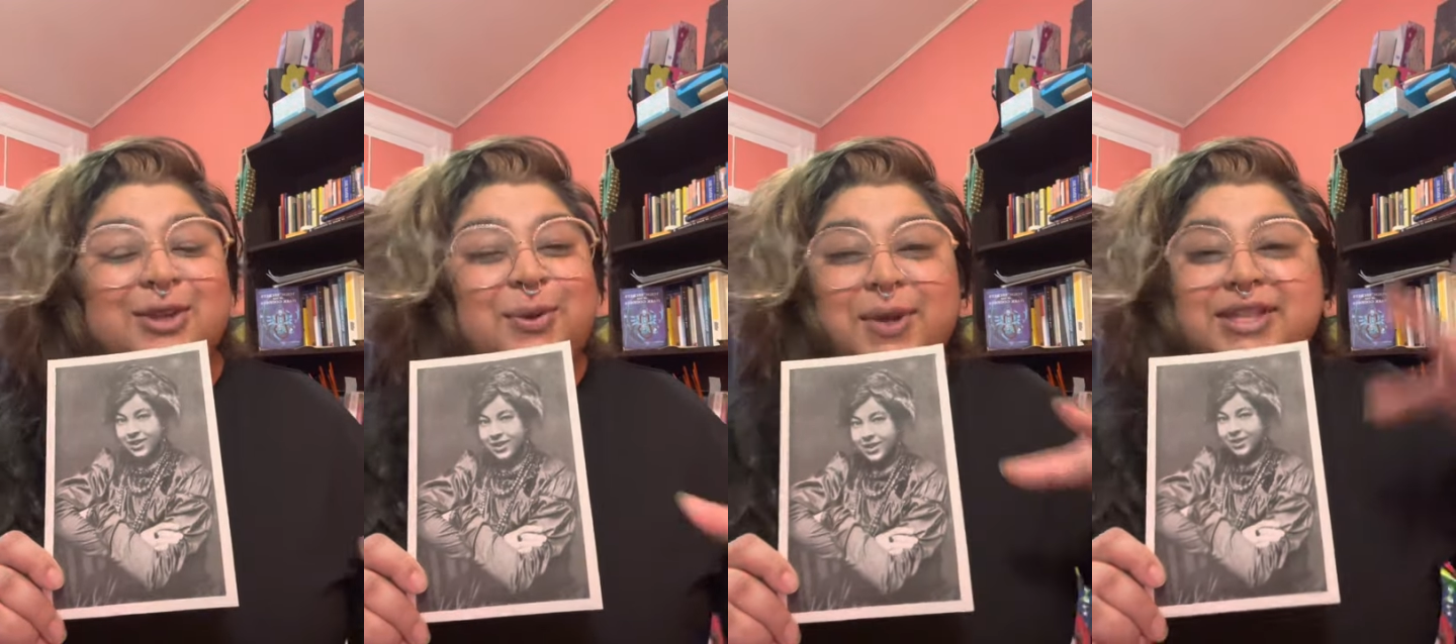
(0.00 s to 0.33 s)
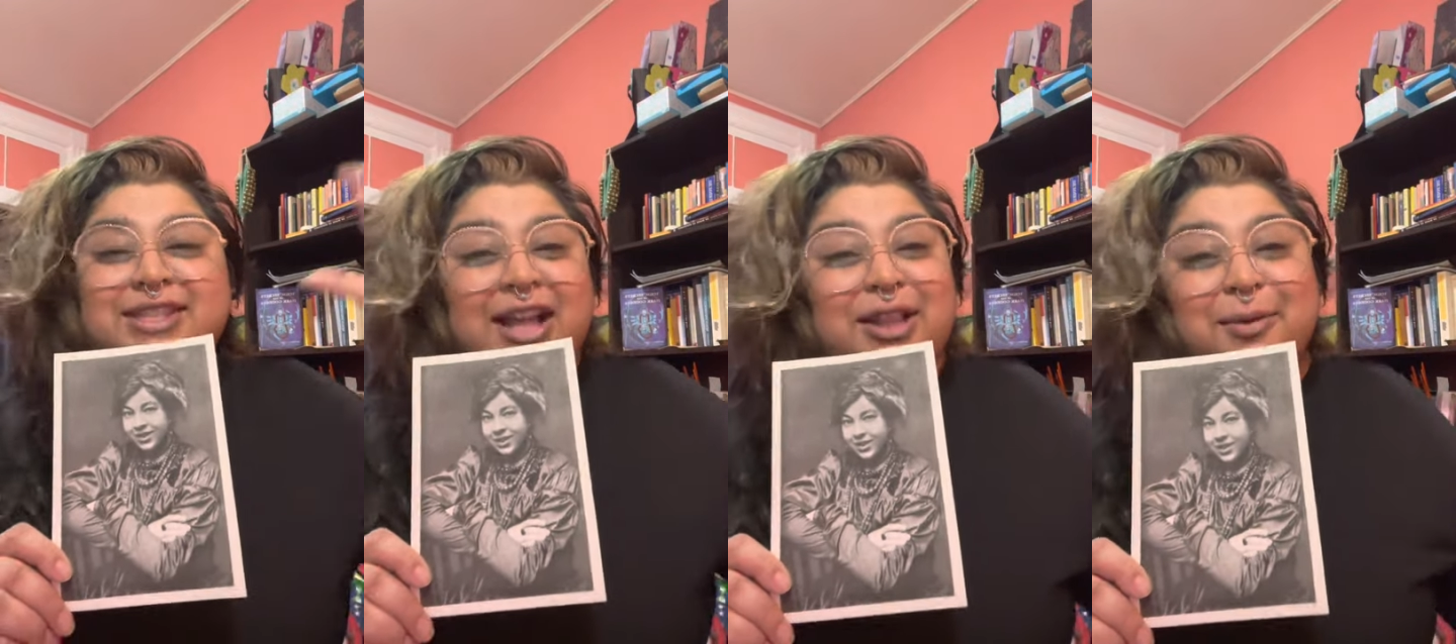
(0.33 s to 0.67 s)
So you can
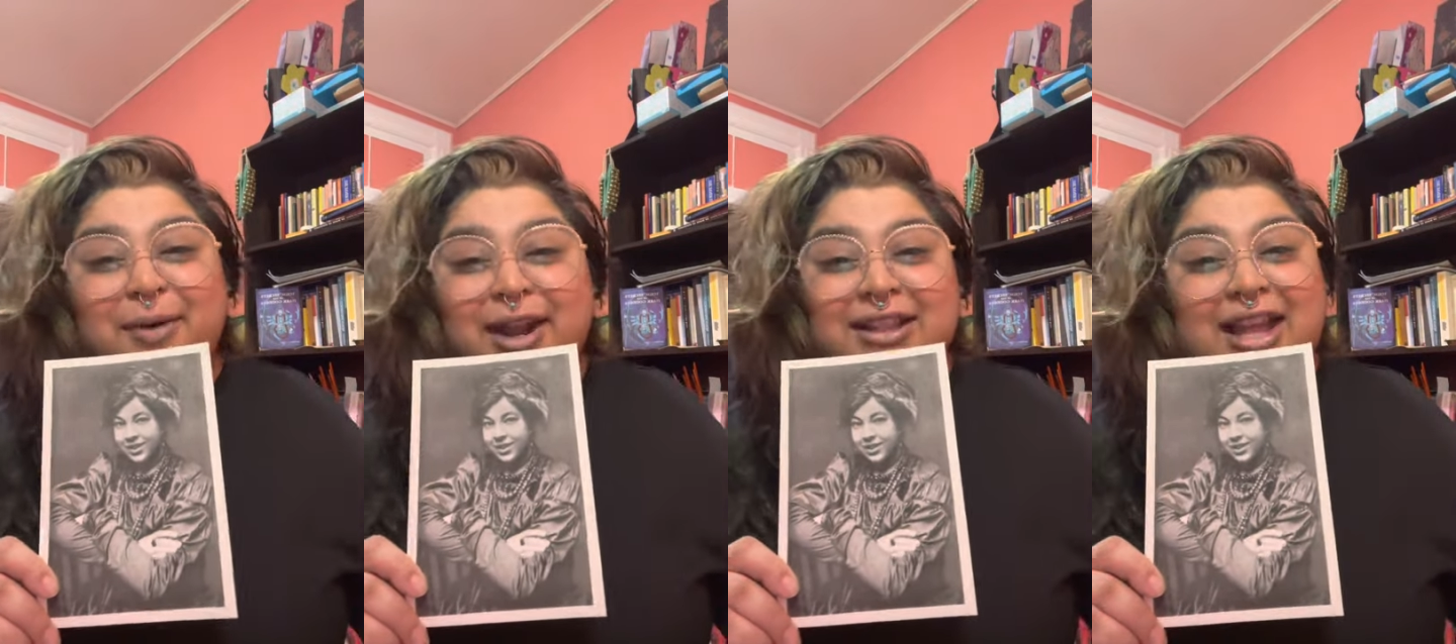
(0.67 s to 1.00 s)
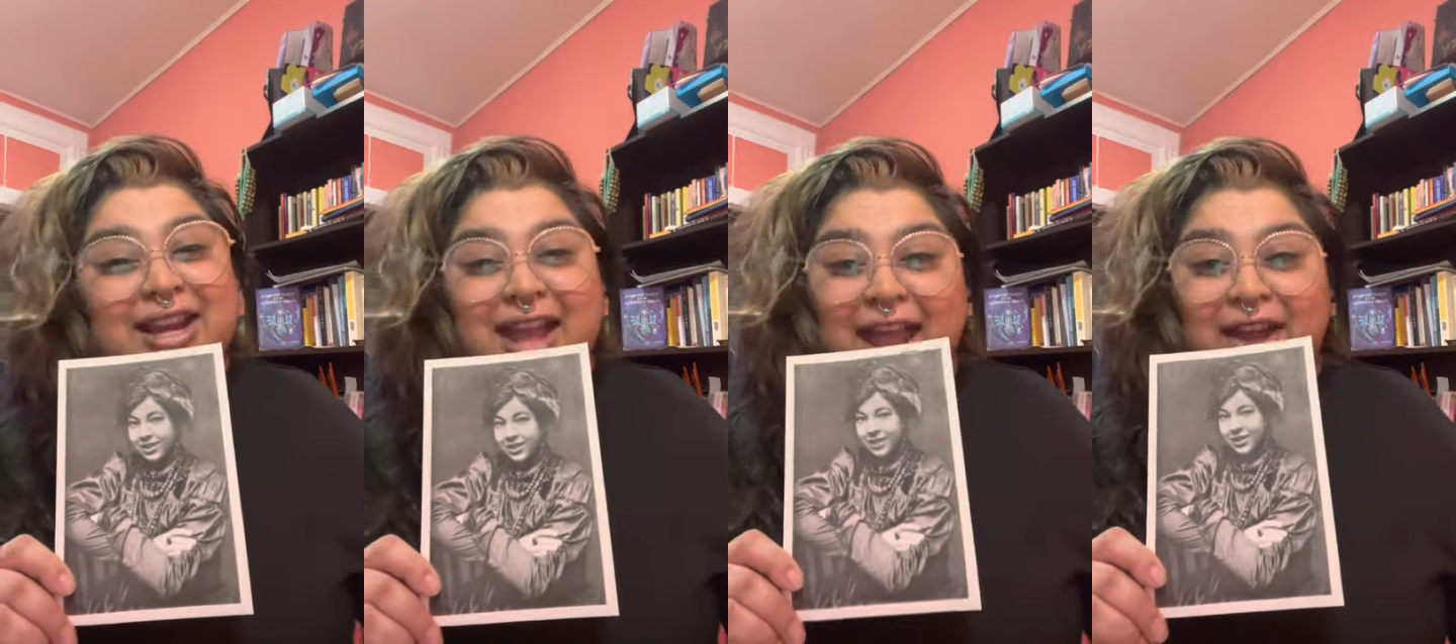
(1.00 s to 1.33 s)
celebrate,
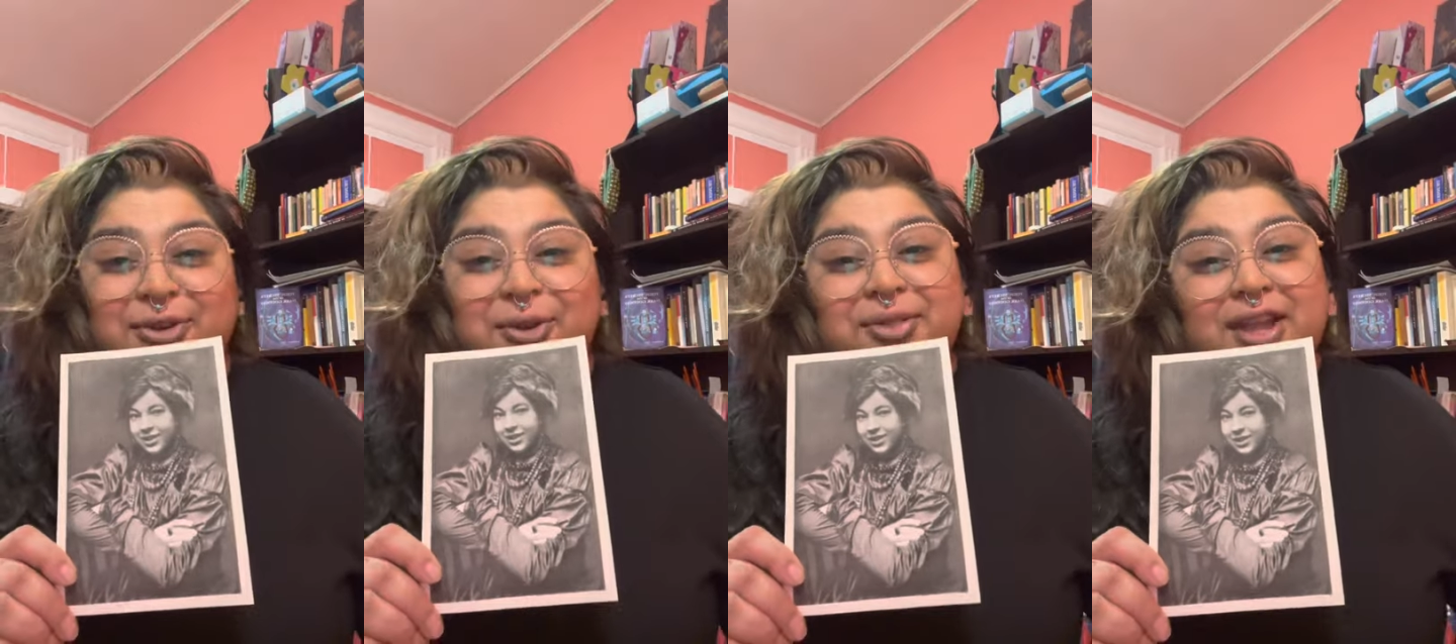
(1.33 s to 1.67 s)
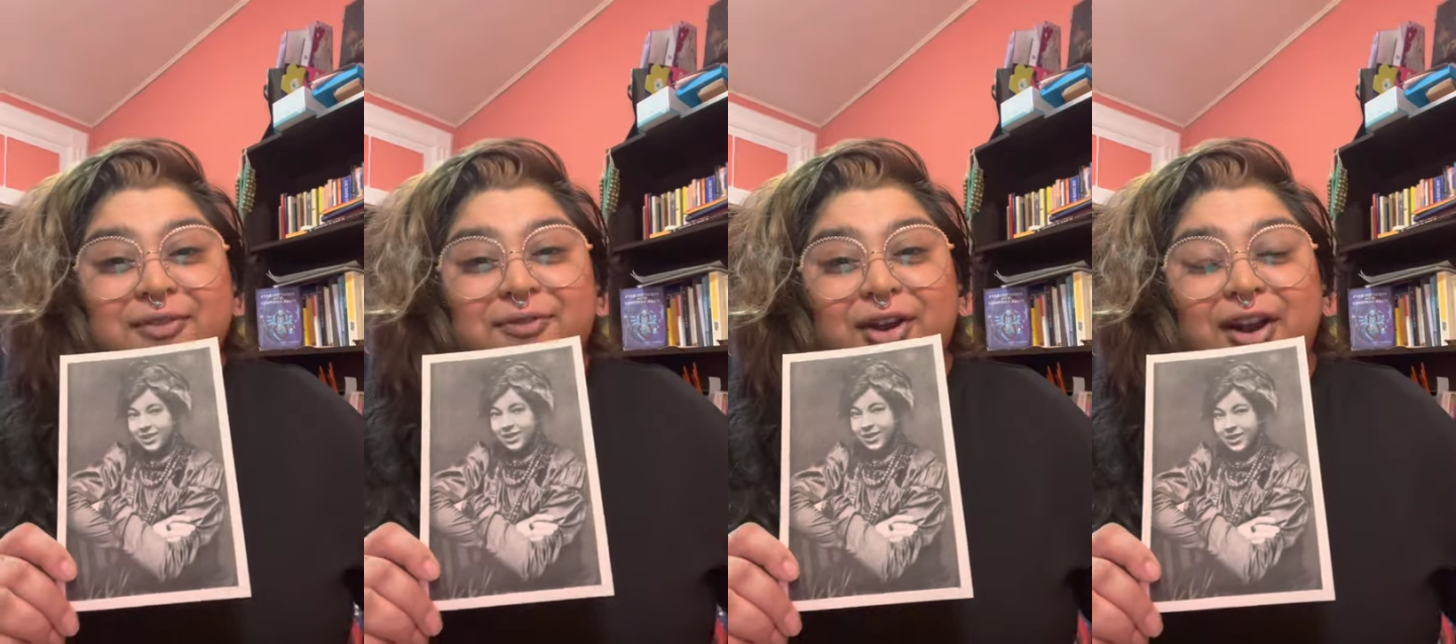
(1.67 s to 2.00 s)
light a candle,
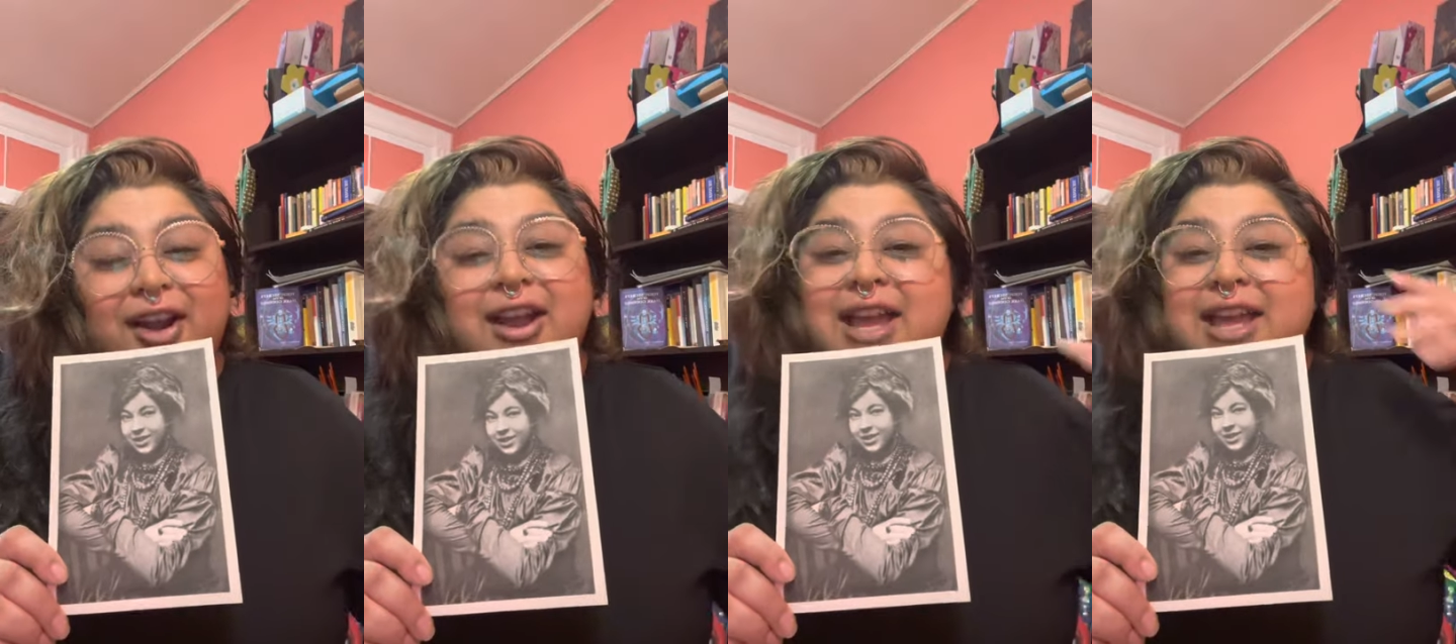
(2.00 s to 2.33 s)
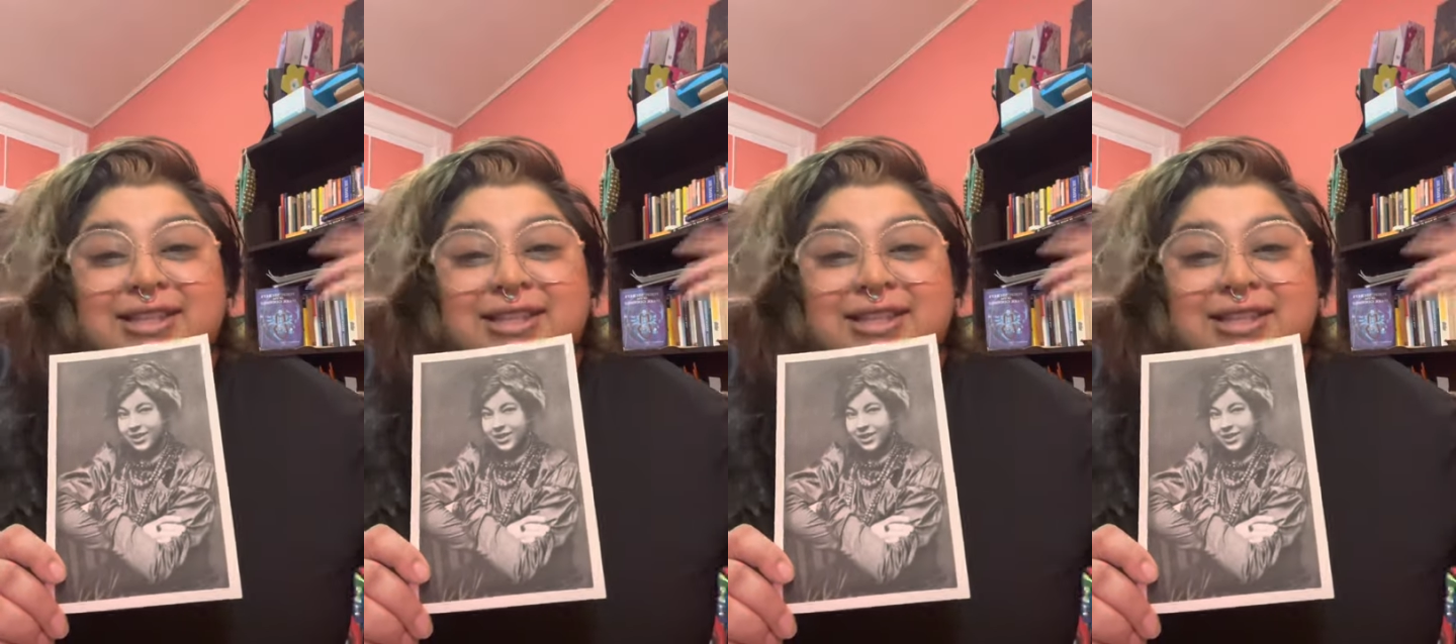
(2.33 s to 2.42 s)
think of her,